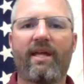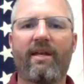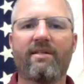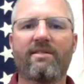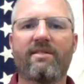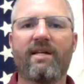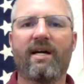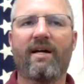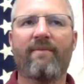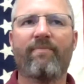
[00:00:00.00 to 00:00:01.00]
That is
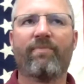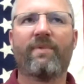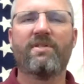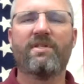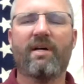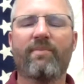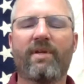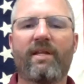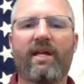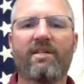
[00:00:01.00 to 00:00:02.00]

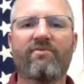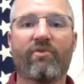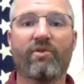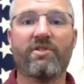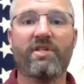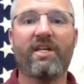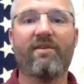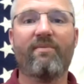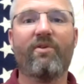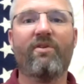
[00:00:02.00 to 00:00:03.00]
something that is
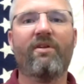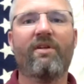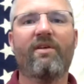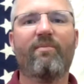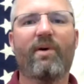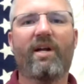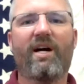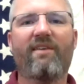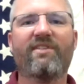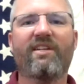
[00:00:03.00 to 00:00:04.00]
foreseeable, but
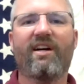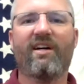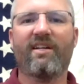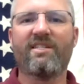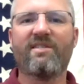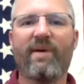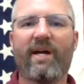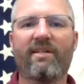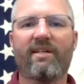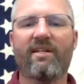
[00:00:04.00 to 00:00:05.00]
often
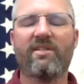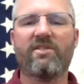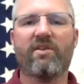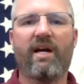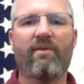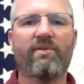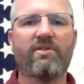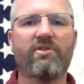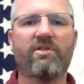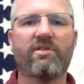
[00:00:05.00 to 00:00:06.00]
unexpected. And so that
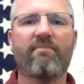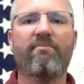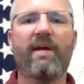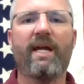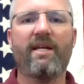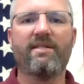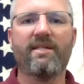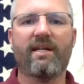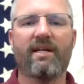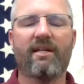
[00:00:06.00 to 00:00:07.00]
was just
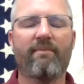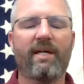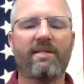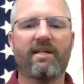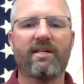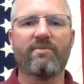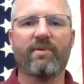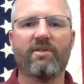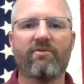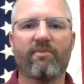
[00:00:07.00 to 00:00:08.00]
amazing, an amazing
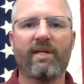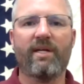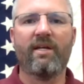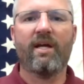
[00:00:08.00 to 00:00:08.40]
experience for me.